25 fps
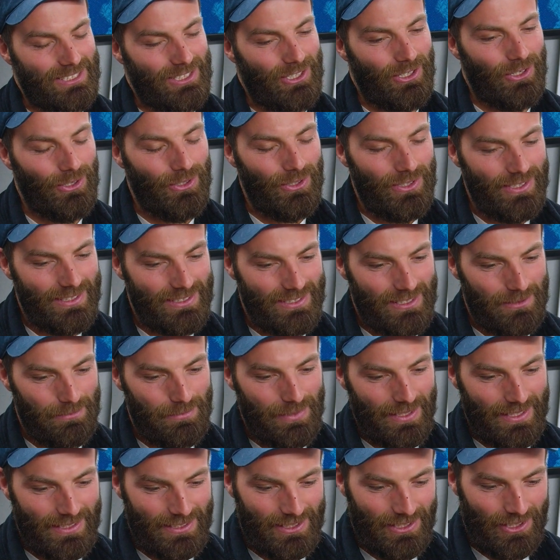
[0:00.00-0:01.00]
Who is the
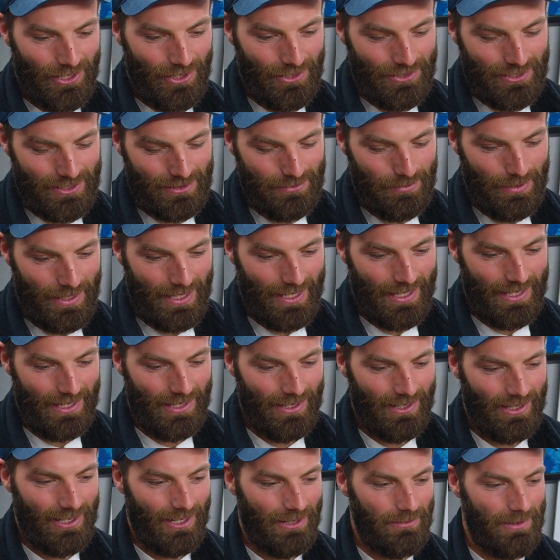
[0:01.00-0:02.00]
biggest coach's pet?
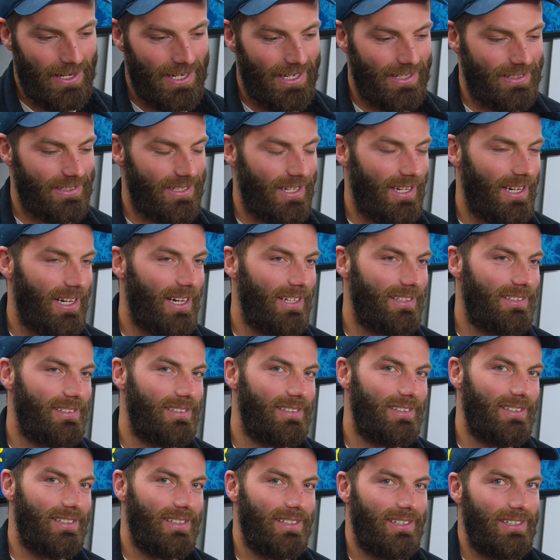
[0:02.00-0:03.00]
I mean, it's
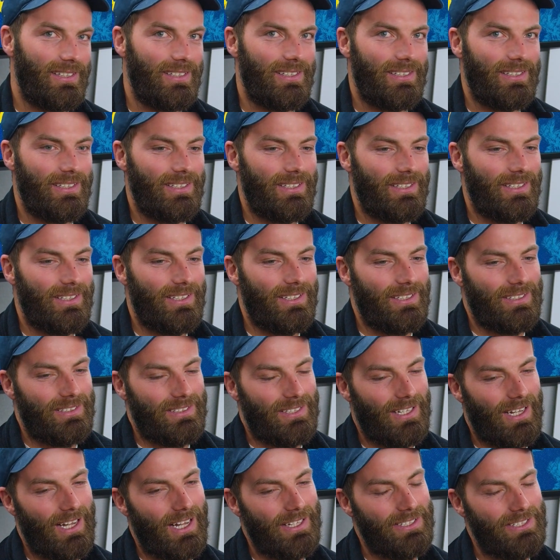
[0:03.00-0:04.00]
hard
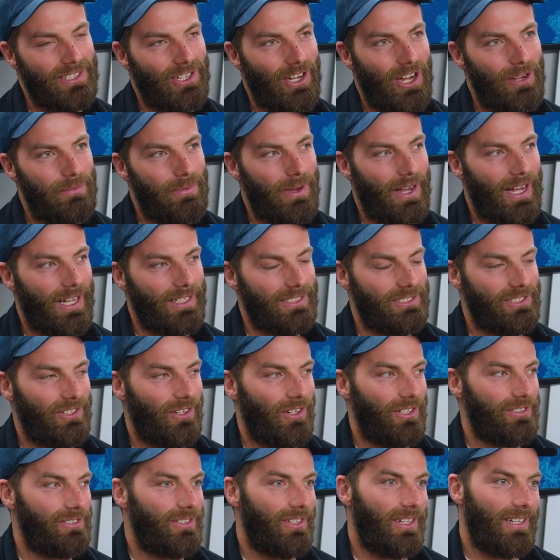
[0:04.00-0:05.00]
to go past
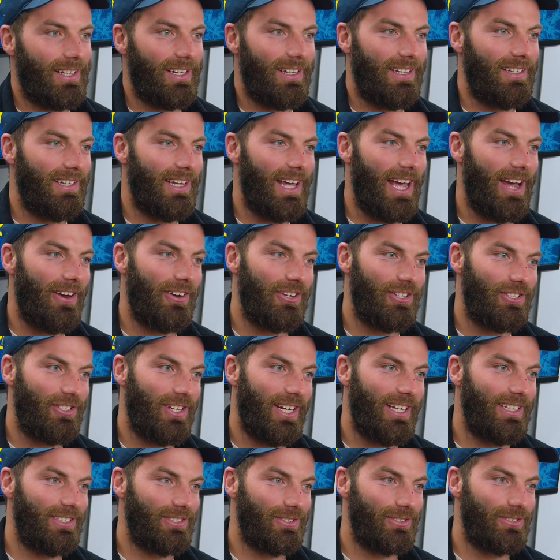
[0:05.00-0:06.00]
guys like Harry
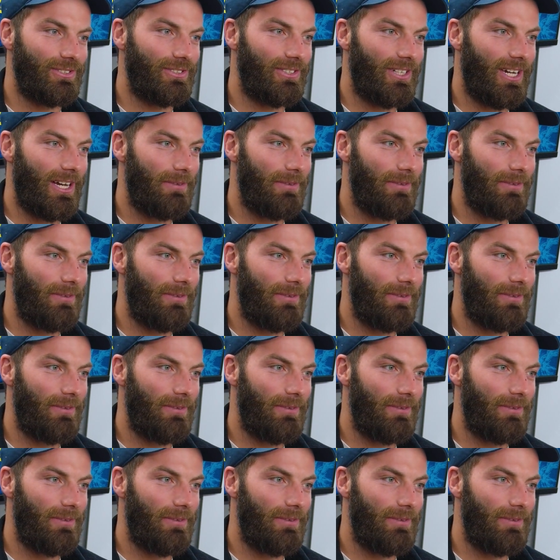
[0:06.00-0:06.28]
Sheasel.